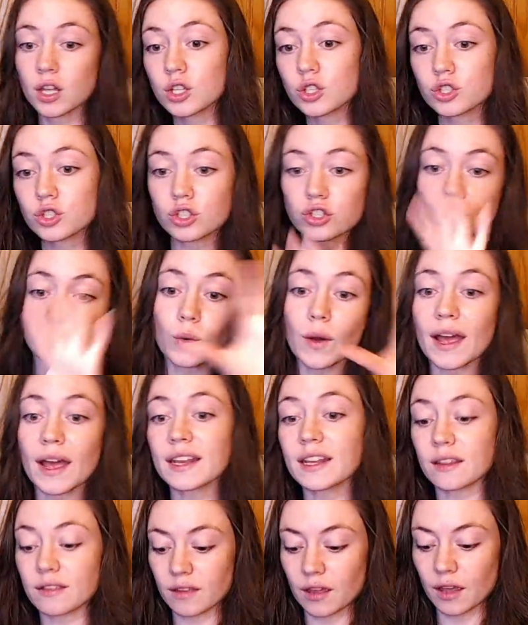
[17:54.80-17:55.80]
to do
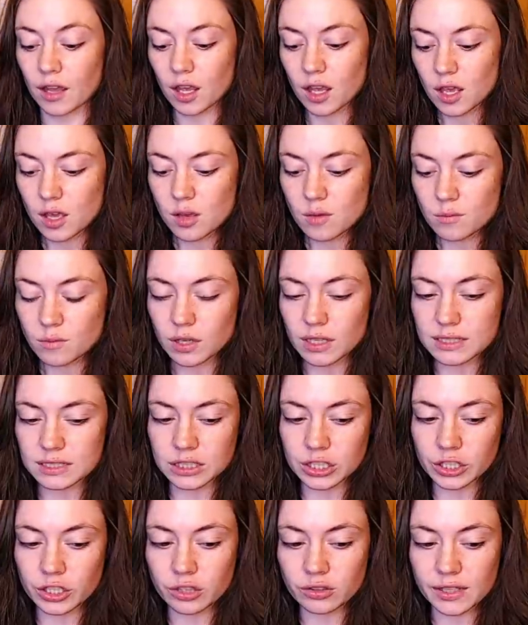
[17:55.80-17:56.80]
anything. Because
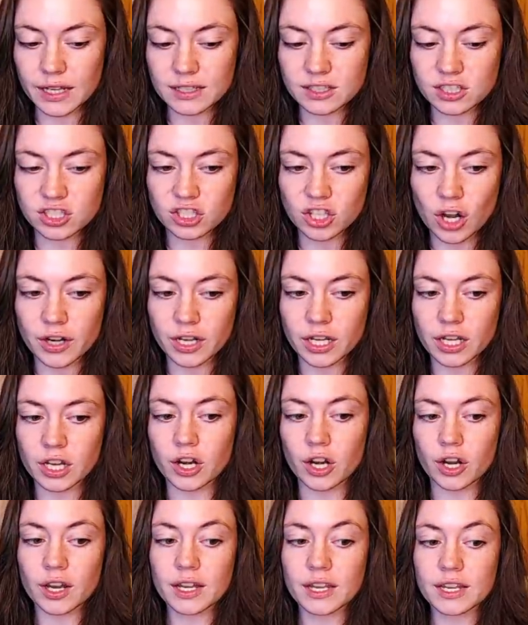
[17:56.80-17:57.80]
literally it's starting
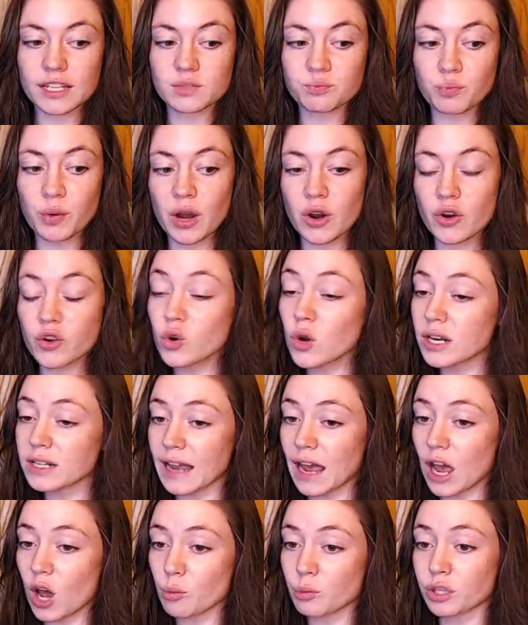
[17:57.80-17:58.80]
here. He's paranoid
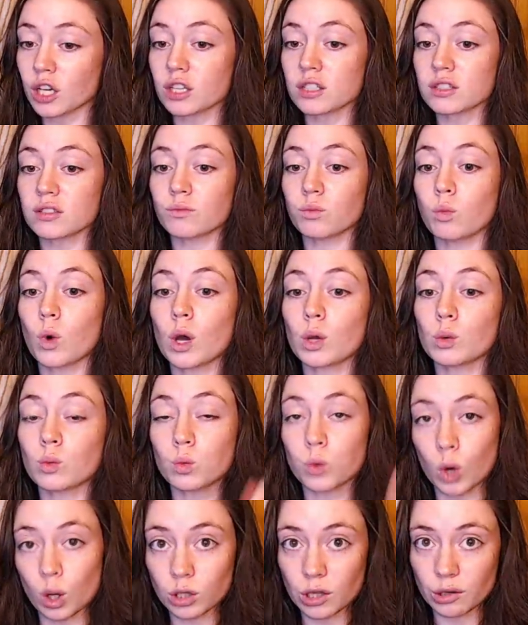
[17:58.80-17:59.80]
now because of what
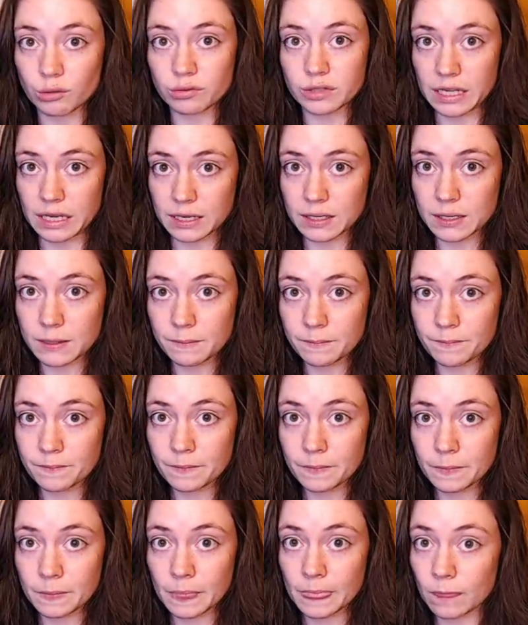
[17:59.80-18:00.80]
Rollo did
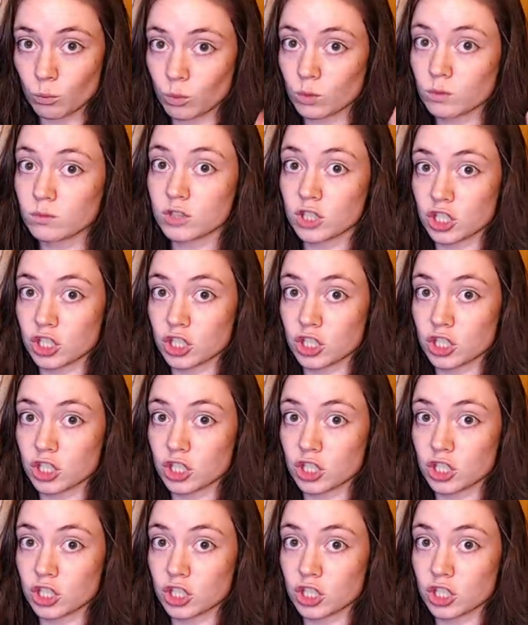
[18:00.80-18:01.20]
to